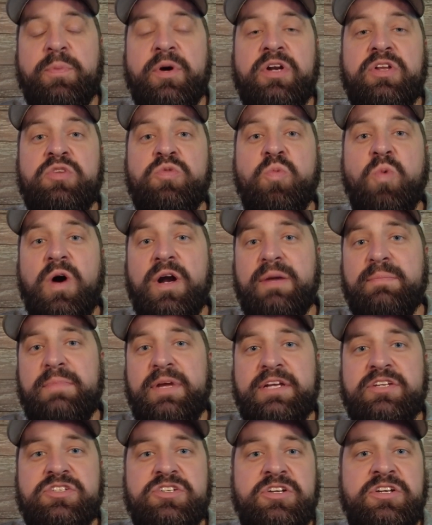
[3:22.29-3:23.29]
but you want to
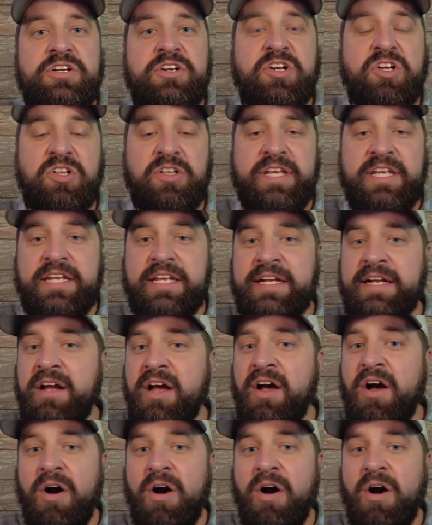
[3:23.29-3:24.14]
make sure you're cleaning